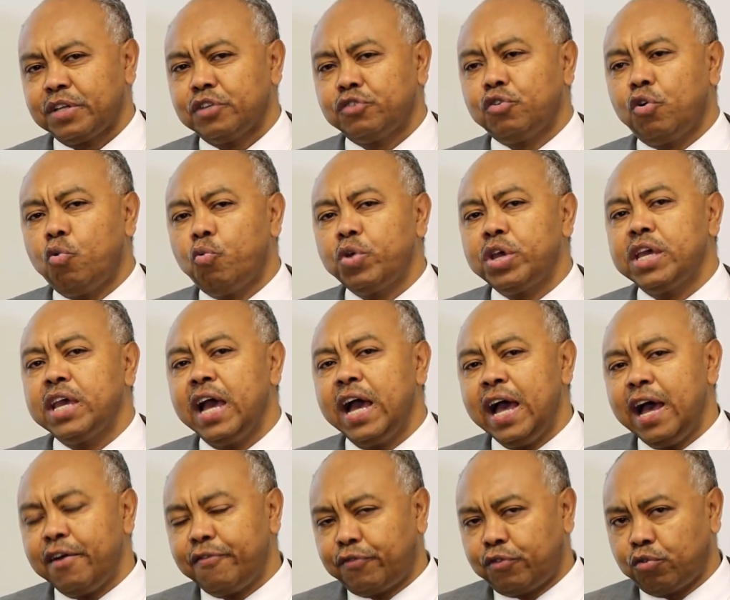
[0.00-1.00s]
So we
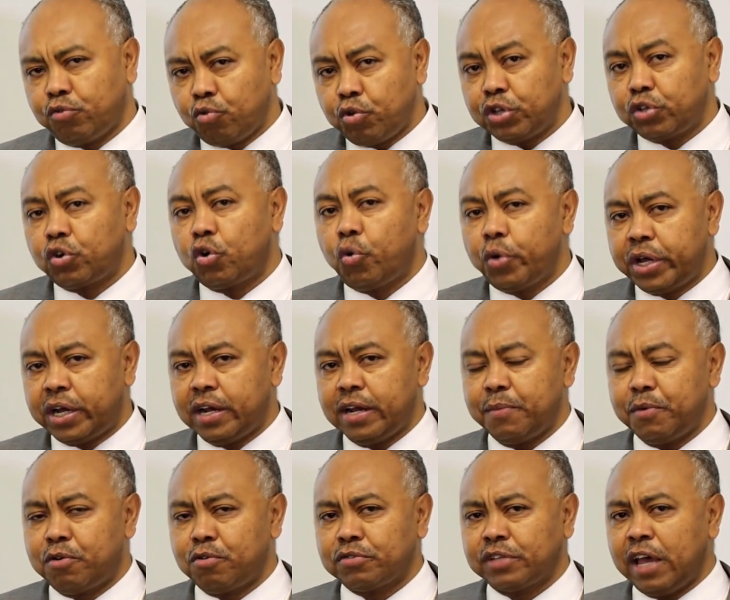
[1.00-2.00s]
have to do it
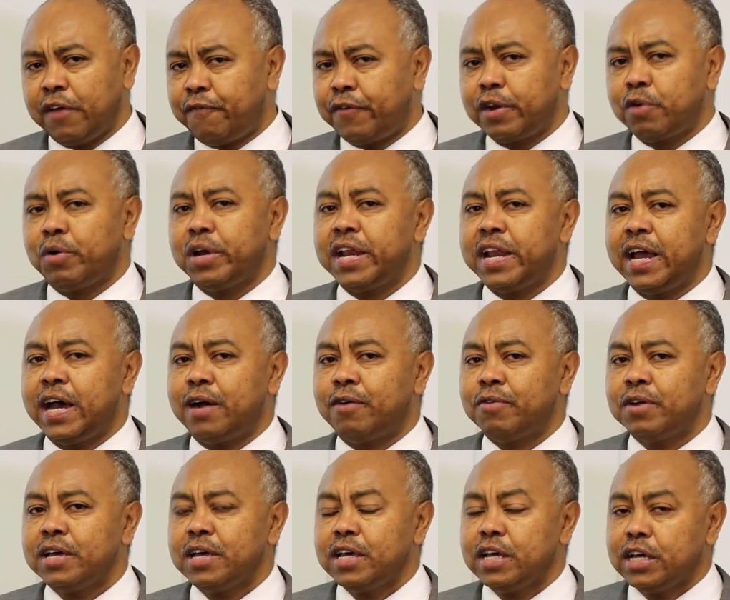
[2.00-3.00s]
quickly, because everyone
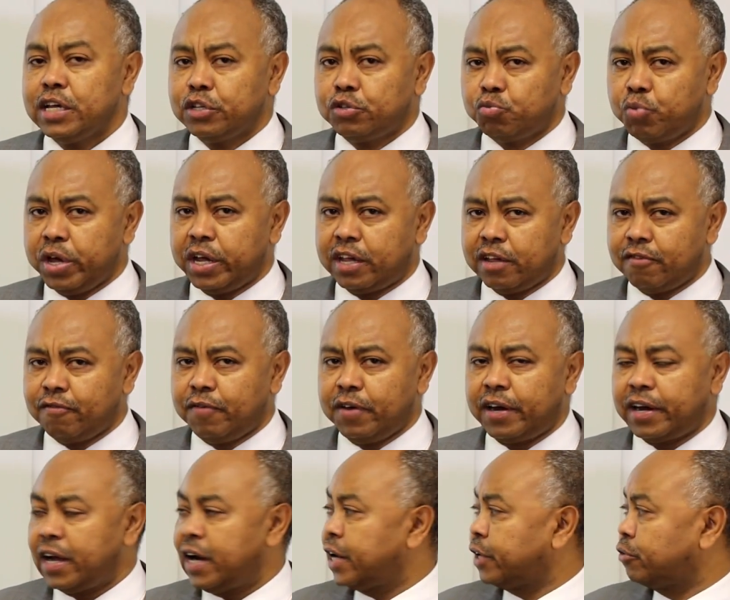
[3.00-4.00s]
now is working
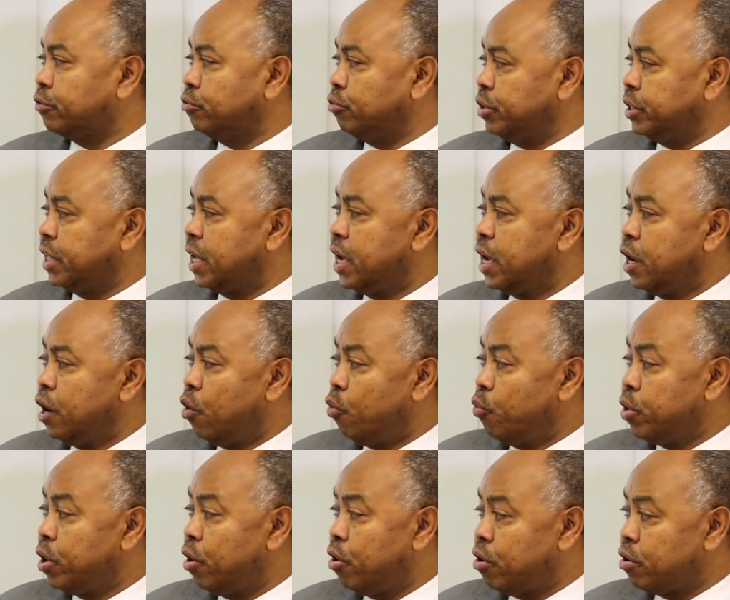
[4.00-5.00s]
very hard to do it.
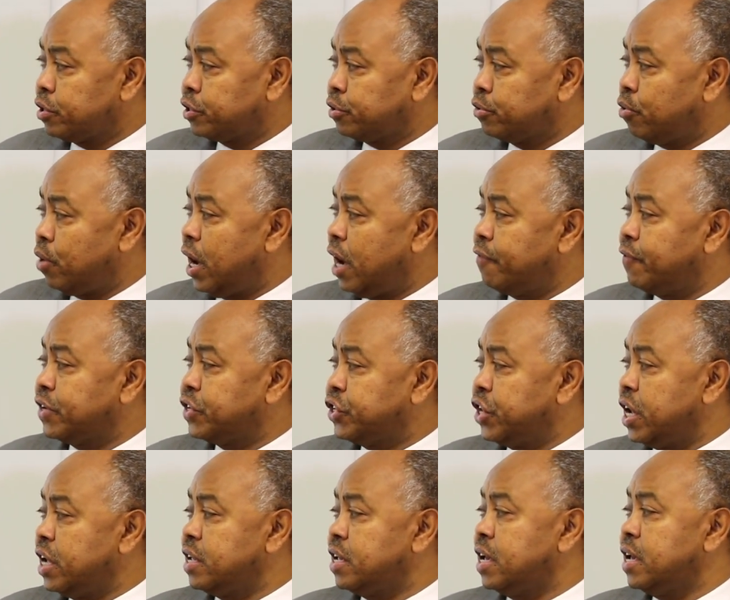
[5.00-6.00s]
We also have a
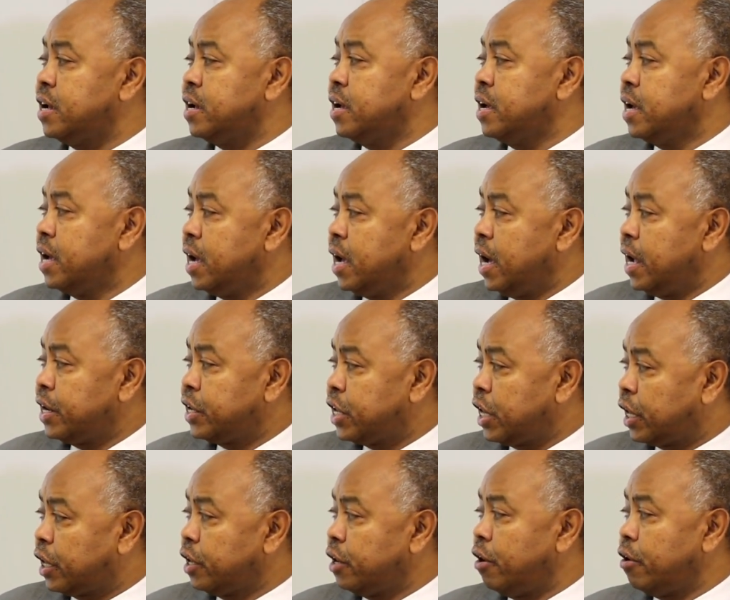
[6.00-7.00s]
changing
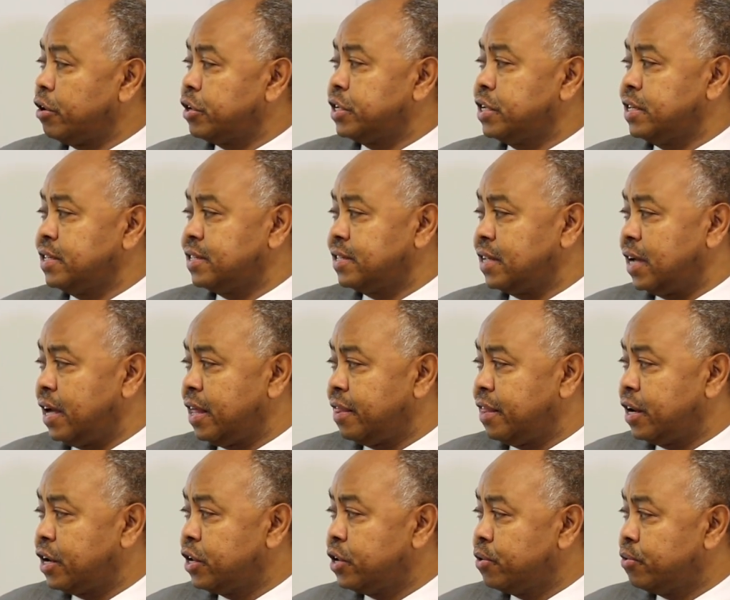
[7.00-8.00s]
technologies and
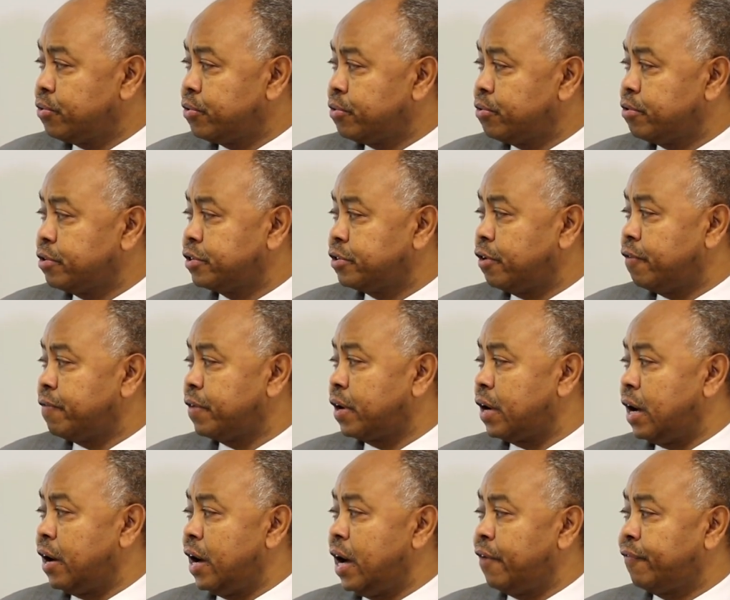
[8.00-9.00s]
the new rules of the,
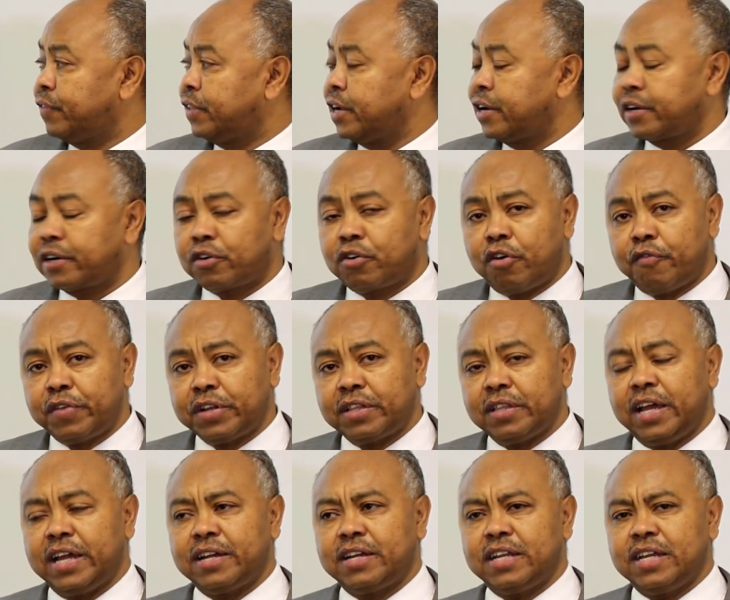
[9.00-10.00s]
after
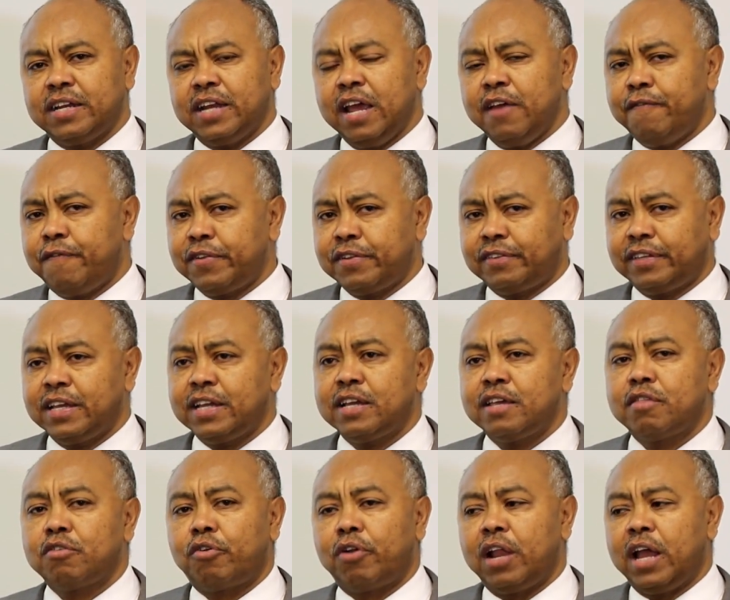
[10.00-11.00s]
COVID-19. Everything
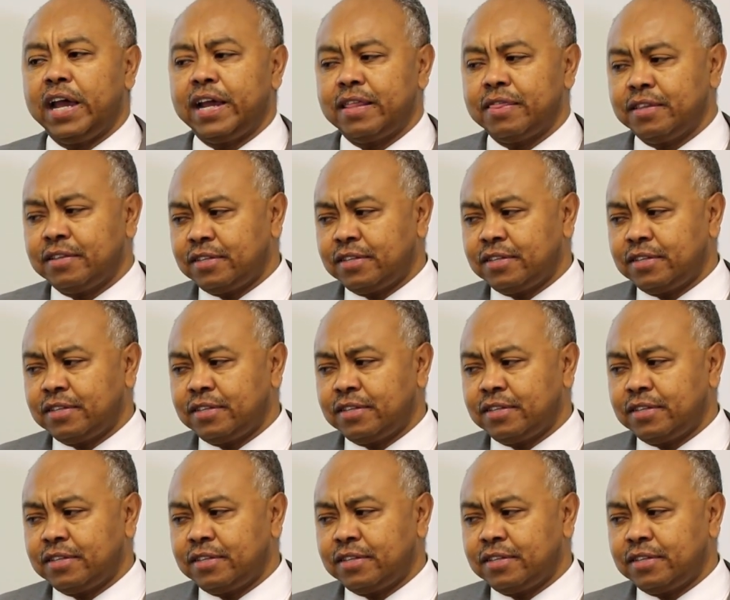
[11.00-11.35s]
is online.